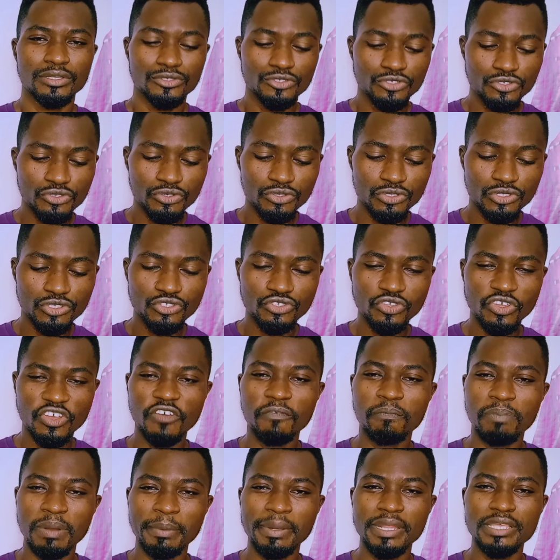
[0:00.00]
to
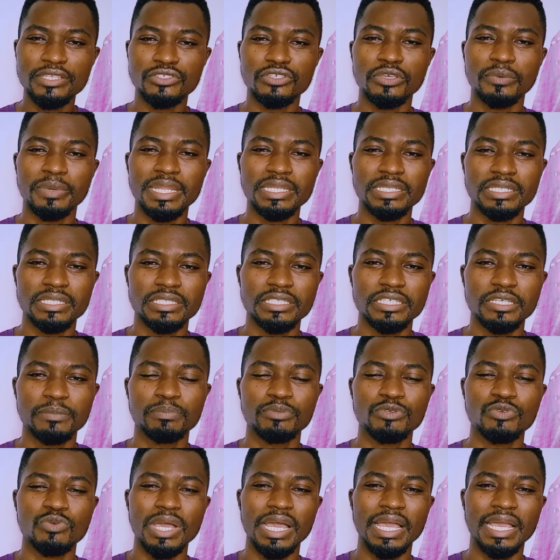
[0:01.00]
solve problems in a relationship,
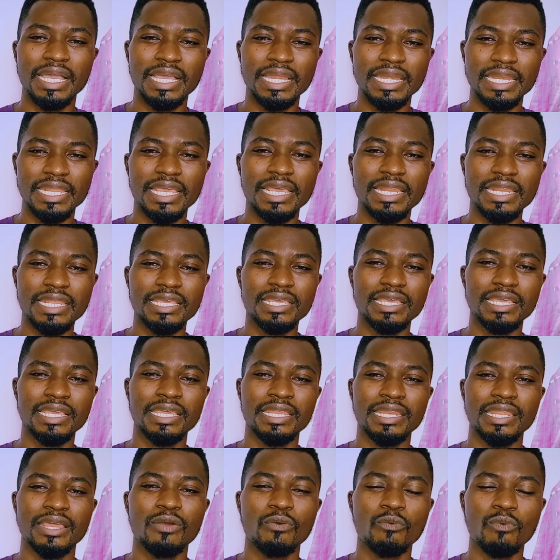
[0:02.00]
you are clearly
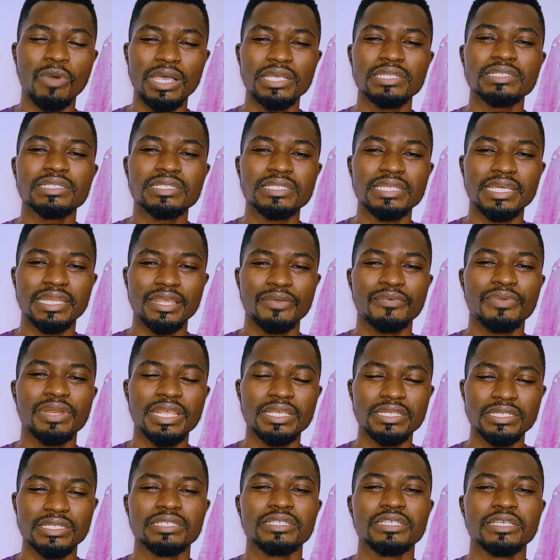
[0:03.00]
in a one-sided
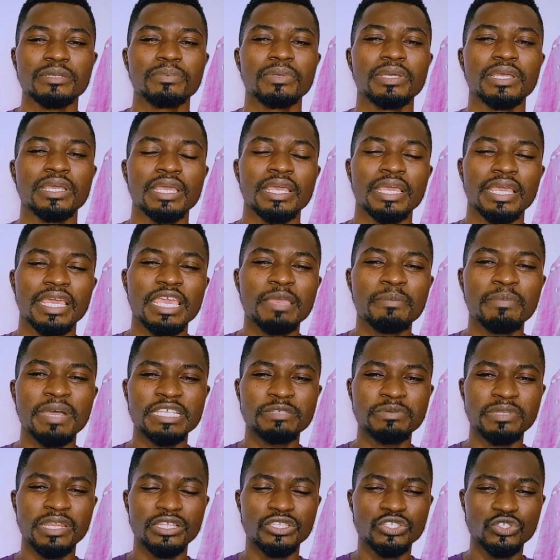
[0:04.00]
relationship. It
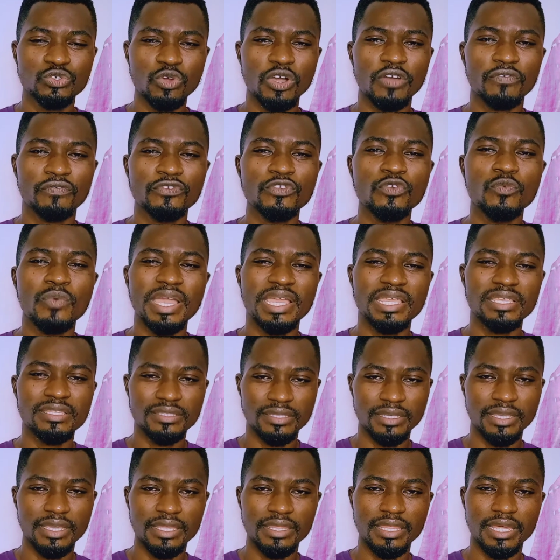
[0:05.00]
must be the two of you working
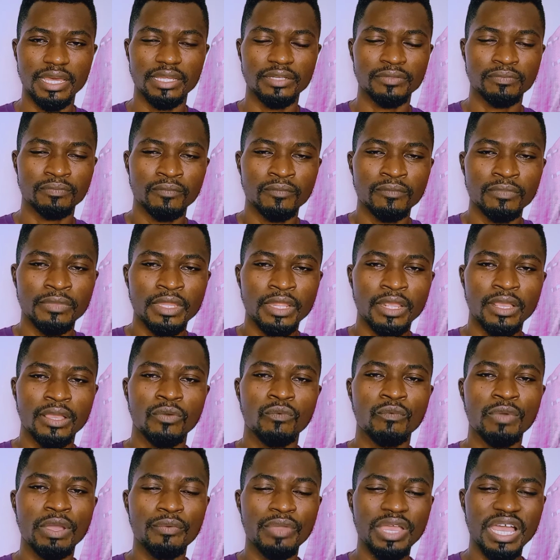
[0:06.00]
together.
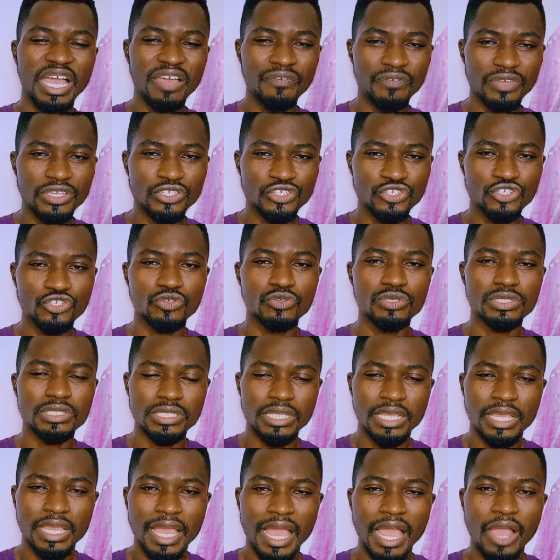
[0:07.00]
When we have issues,
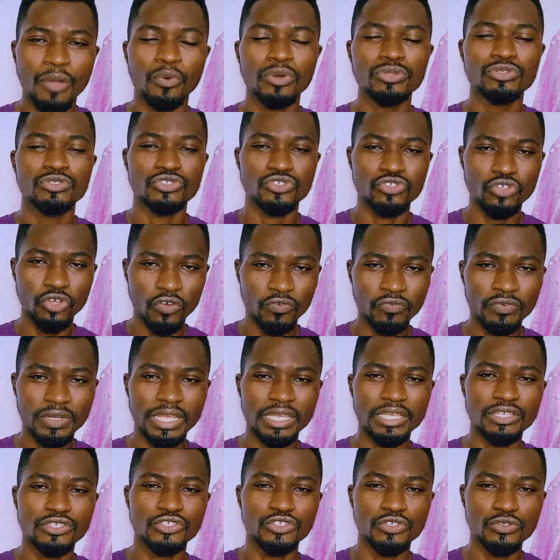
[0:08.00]
I want to solve
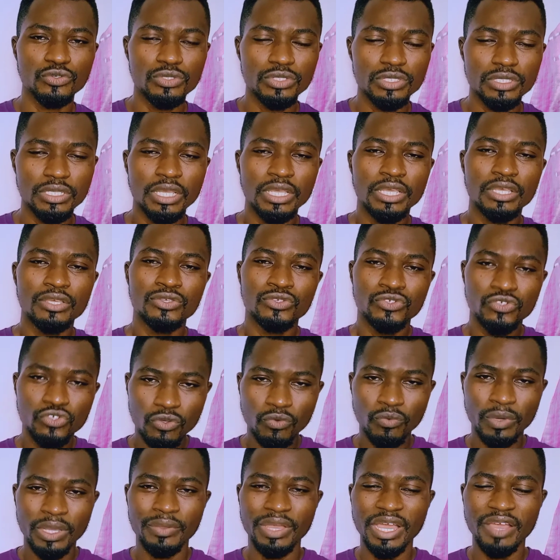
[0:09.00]
the issues.
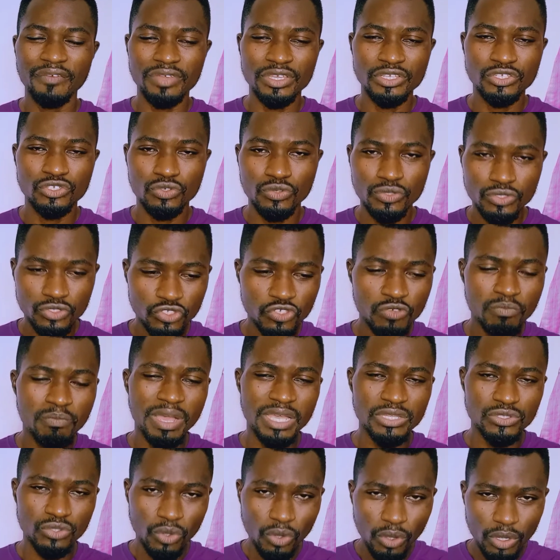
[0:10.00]
When you have issues, you
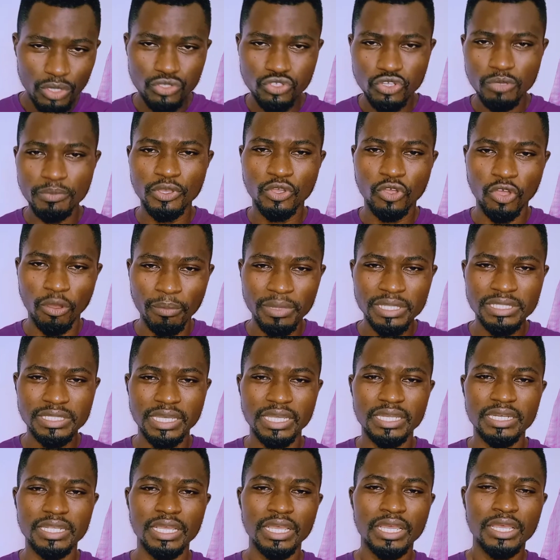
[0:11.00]
must also be
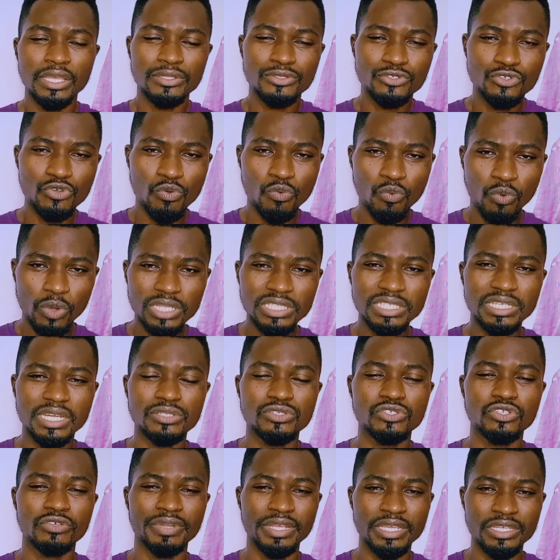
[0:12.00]
committed to wanting to
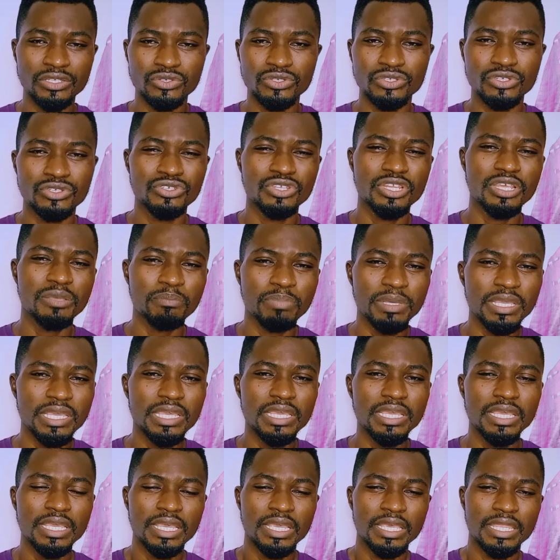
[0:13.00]
solve the issues. It shouldn't
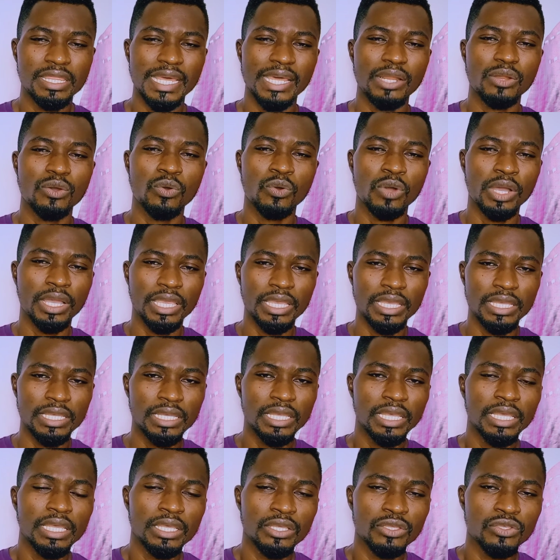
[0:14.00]
be that, oh, okay,
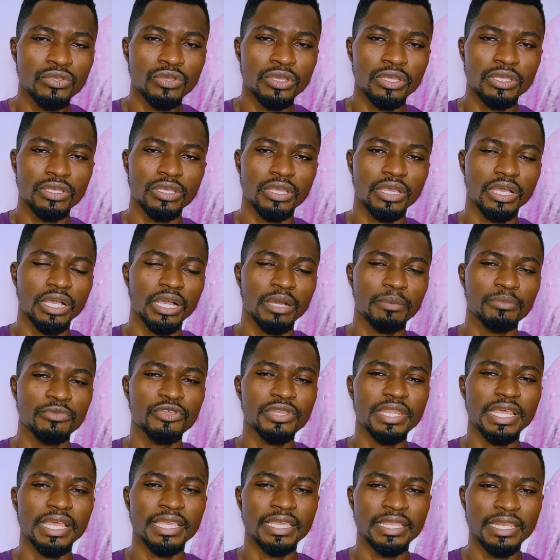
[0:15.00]
you
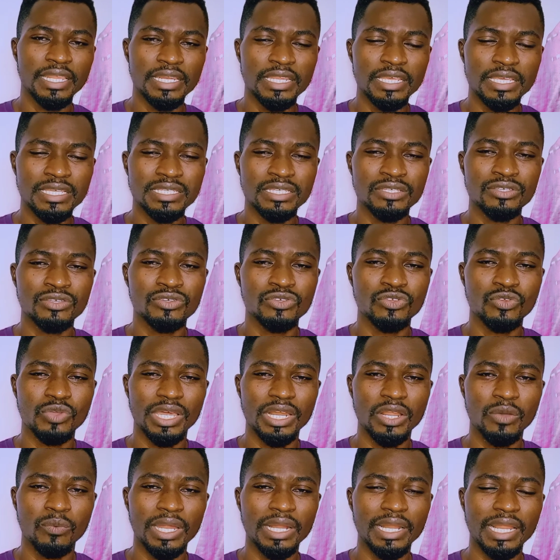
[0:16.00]
the lady, you are
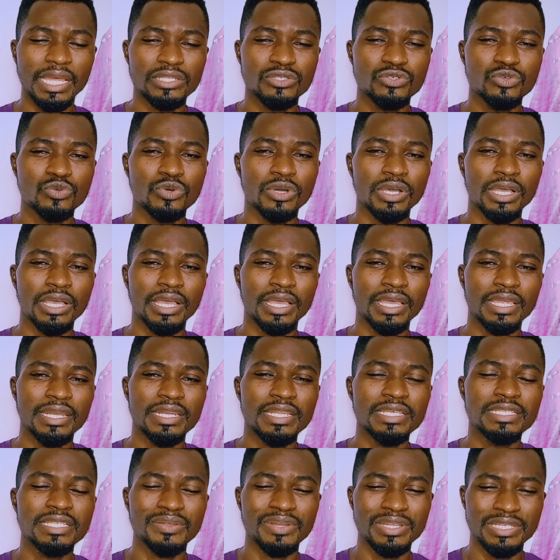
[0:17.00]
the one that
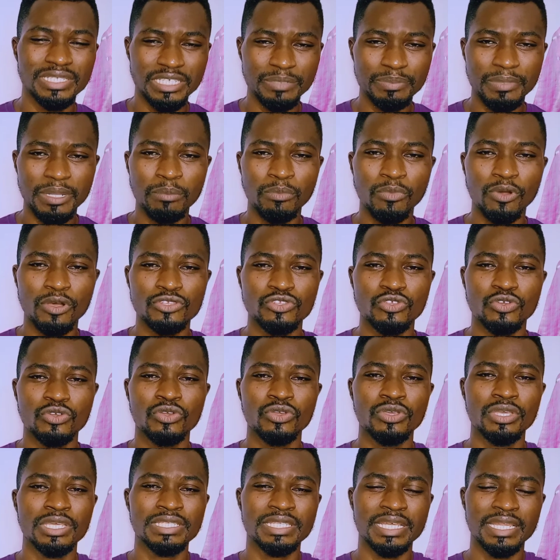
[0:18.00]
needs the relationship the most. So
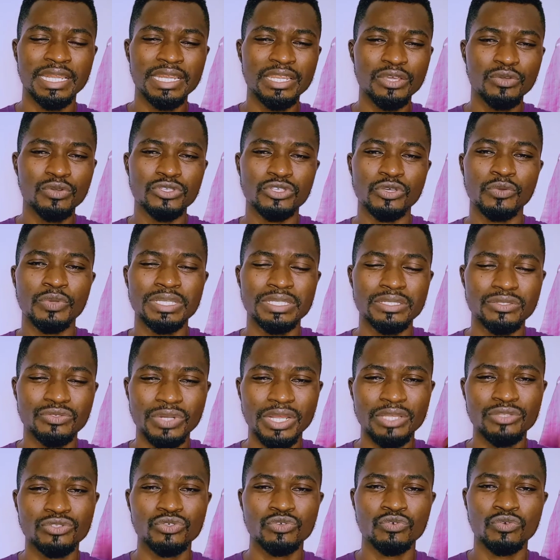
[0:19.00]
it's the lady who is always
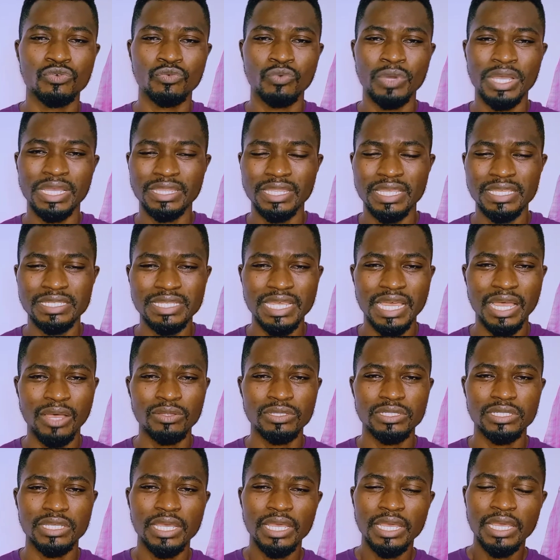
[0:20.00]
trying to work things
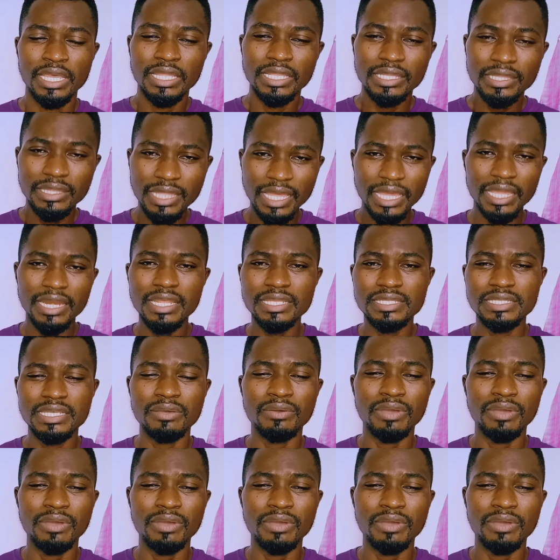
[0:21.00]
out. Then it's a